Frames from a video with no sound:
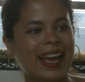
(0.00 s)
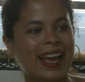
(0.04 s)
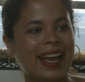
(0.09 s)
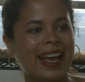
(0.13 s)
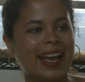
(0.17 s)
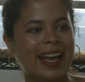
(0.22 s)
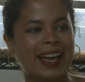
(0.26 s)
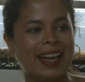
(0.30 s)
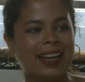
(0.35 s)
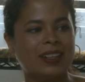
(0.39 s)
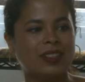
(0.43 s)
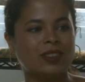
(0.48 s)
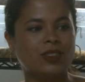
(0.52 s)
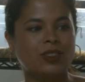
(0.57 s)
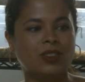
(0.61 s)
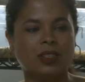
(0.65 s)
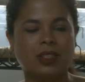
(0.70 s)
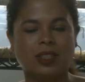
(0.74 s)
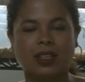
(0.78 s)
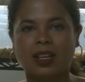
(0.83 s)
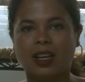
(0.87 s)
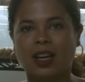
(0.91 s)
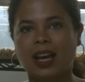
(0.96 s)

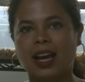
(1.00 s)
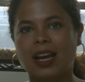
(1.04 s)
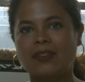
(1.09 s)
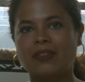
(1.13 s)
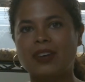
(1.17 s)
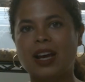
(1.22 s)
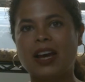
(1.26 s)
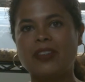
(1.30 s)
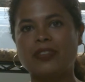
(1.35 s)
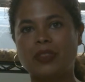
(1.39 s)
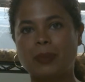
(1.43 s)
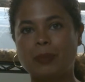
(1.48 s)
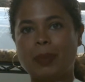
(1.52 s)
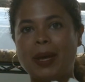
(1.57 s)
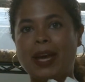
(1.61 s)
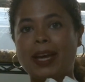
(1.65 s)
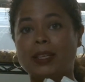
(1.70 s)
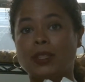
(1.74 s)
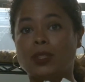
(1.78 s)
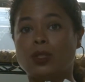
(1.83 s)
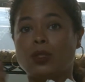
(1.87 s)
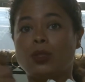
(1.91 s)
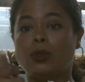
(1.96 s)
And I've got the
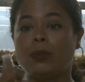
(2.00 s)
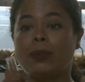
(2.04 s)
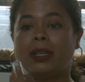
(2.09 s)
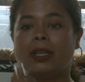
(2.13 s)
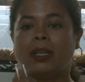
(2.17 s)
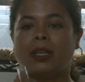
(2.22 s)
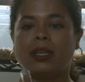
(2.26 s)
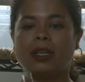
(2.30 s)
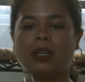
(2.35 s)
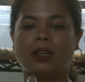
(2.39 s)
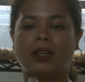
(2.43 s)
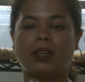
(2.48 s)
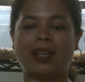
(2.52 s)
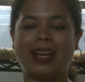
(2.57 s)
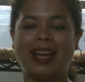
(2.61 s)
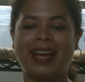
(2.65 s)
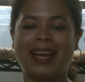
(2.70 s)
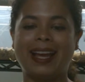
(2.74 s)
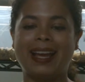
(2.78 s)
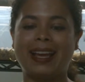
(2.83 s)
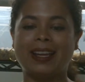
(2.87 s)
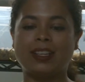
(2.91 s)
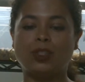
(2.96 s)
PEX tubing here,
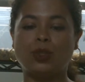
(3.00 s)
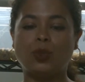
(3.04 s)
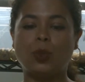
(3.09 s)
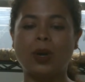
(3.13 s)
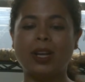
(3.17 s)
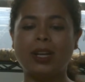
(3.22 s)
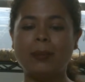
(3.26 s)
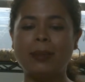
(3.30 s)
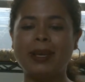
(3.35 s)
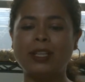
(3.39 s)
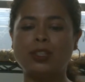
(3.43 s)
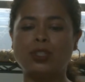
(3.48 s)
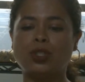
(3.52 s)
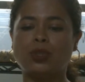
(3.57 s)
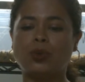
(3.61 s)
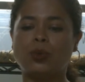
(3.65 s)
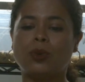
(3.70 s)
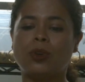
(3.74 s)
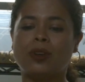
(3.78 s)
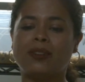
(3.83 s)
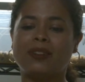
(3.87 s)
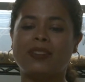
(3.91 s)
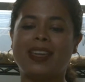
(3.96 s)
and you want to make
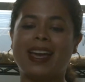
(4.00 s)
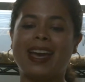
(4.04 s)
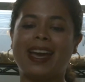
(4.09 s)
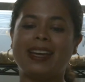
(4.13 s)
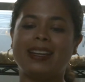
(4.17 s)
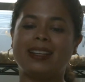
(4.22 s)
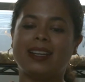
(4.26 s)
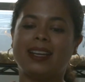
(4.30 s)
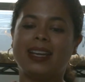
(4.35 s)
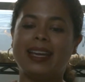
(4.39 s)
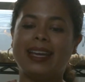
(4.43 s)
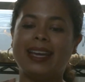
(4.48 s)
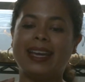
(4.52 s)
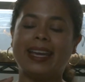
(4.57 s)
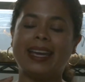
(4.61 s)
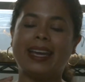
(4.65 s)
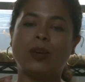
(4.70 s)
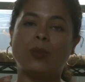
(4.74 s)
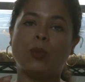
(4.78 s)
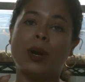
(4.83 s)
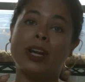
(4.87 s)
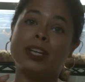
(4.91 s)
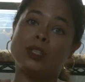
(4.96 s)
sure that
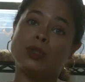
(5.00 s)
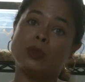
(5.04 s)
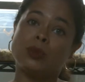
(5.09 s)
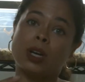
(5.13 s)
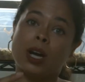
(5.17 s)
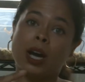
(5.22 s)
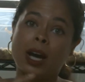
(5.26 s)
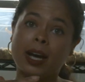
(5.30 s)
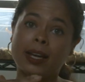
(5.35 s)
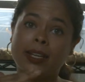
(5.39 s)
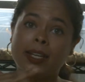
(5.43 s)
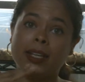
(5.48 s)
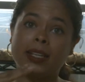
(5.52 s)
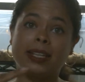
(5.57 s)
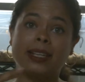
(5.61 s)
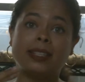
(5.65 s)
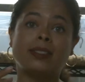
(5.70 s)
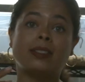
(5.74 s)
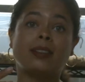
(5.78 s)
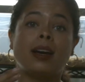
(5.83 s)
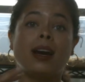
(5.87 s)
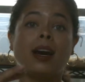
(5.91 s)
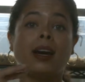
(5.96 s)
when you cut it,
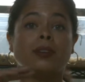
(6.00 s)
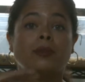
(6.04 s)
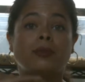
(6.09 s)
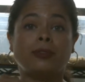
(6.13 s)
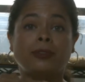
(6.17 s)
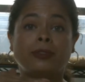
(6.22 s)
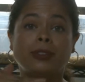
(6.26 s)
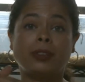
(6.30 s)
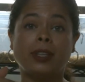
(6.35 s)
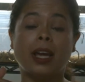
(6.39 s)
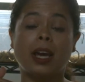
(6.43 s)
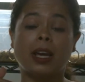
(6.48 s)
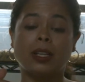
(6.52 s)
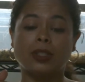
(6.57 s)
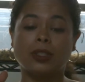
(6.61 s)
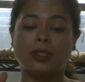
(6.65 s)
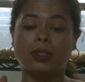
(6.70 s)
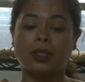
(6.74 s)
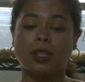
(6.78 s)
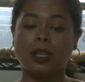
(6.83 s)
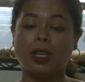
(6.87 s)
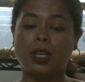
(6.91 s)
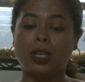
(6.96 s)
it's cut
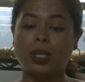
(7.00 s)
flush